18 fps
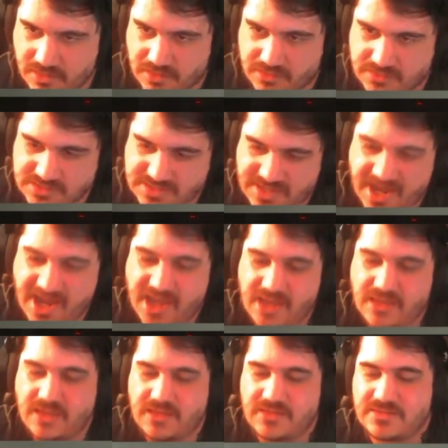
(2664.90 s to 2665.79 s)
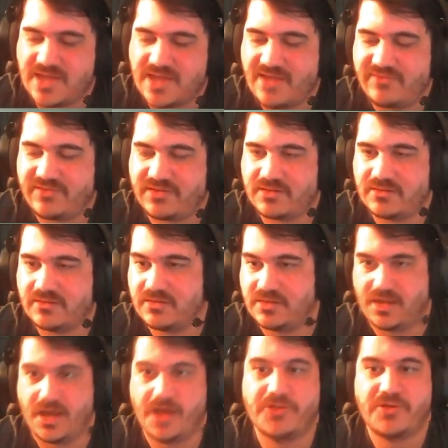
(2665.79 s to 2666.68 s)
inside, and having
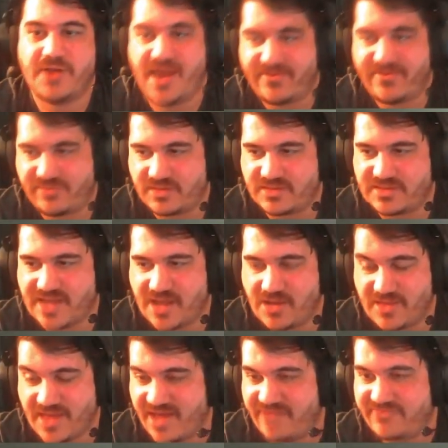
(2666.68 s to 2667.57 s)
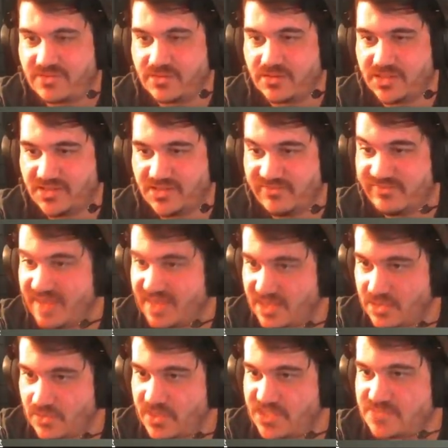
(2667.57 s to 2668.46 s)
the other half of the town have to leave
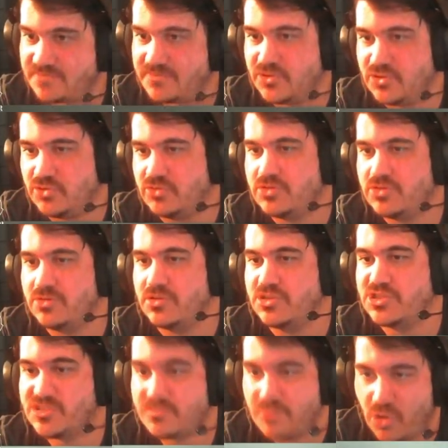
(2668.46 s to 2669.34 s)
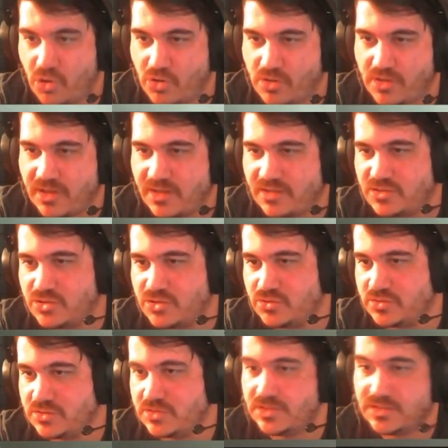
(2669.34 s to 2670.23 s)
anyways due to the smoke and
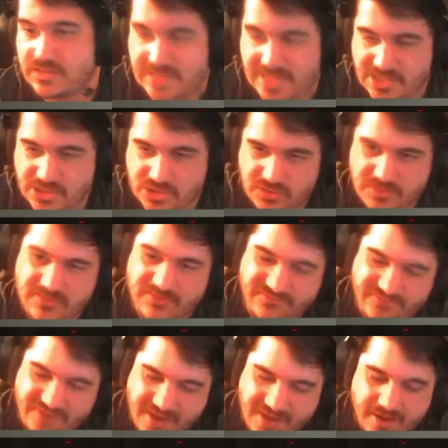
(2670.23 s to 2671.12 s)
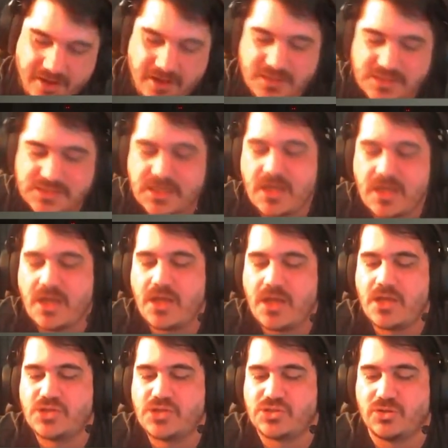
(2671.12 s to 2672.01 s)
due to the danger of the fires.
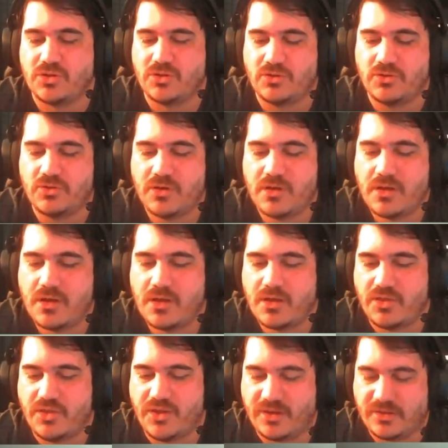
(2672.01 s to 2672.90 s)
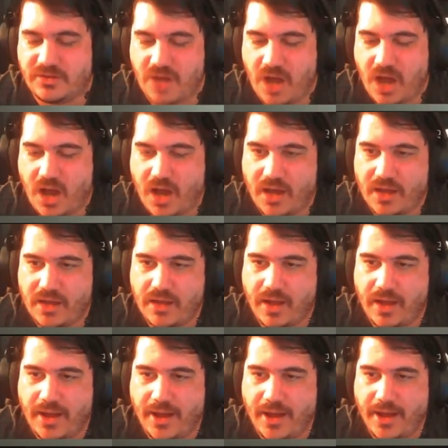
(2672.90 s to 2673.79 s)
So... they're not,
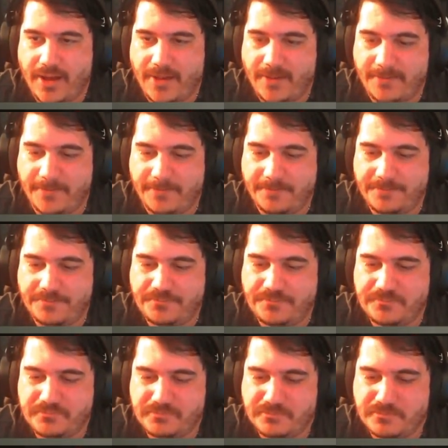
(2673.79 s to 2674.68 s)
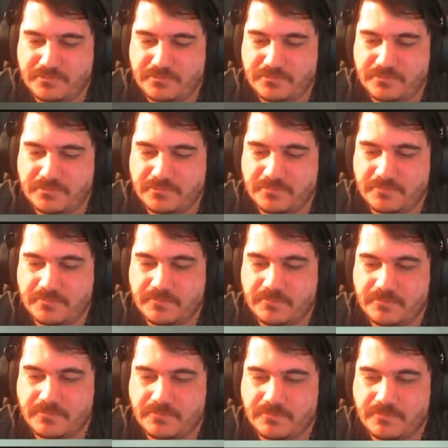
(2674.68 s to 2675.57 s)

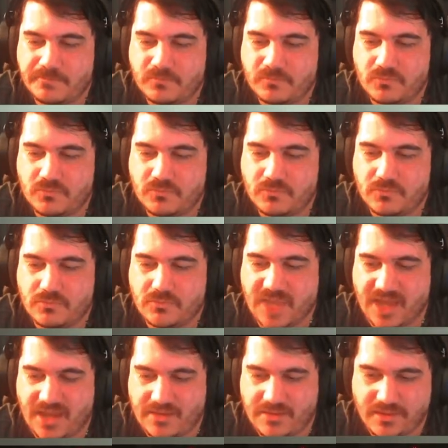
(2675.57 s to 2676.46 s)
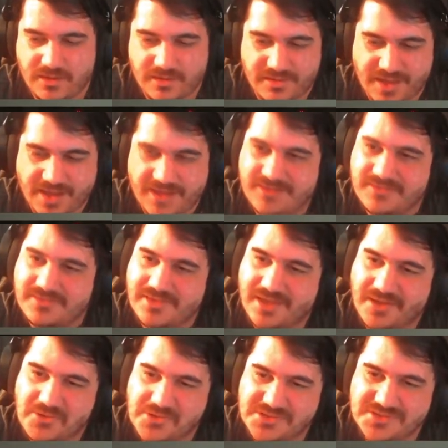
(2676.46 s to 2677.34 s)

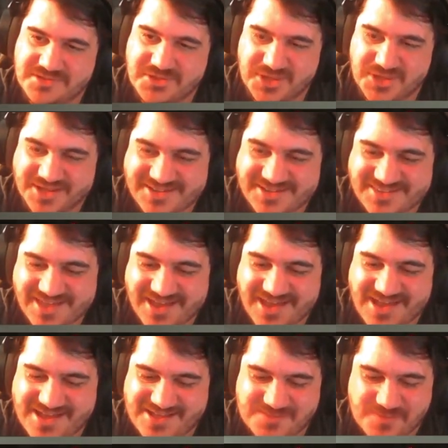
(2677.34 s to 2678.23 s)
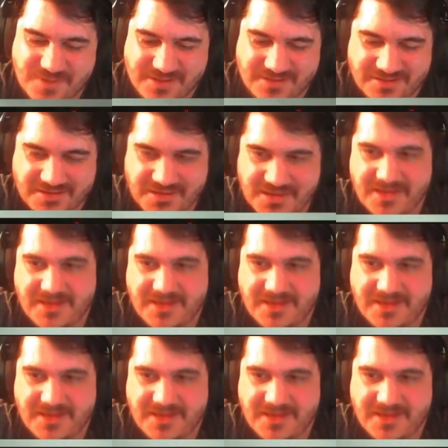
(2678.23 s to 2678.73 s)
that was a thing that has been